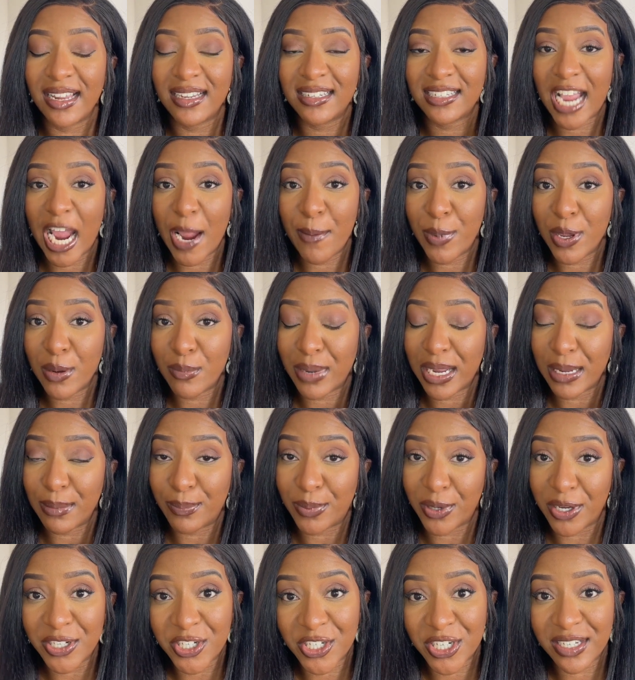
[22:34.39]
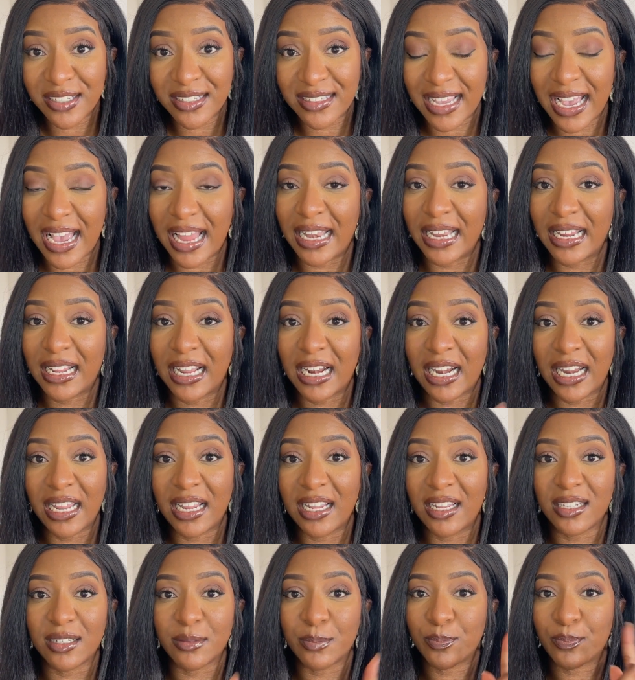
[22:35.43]
type in my budget and
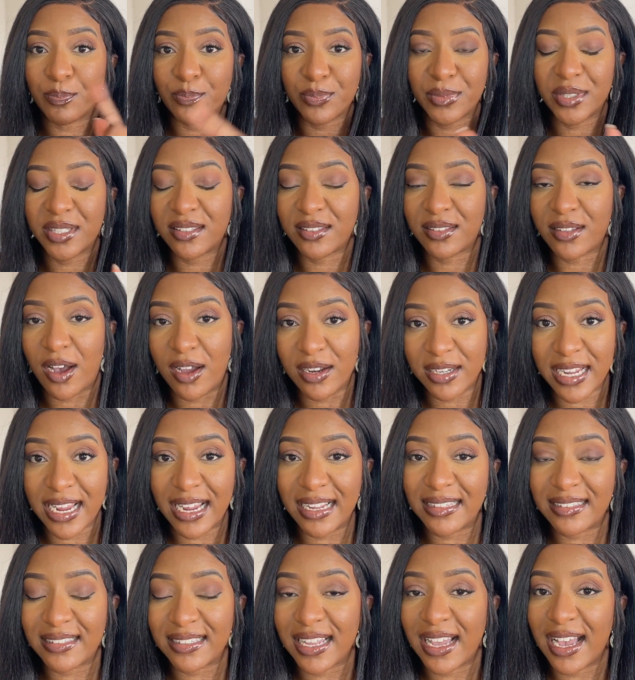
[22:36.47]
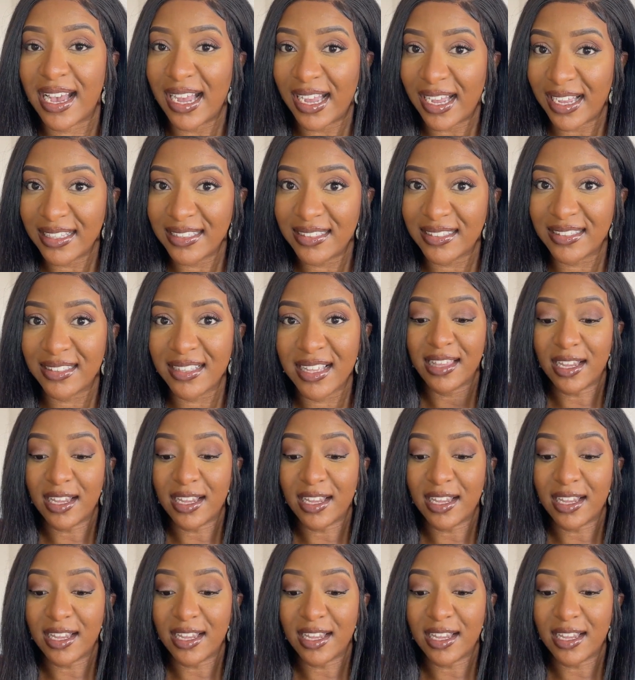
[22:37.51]
click start Etsy ads.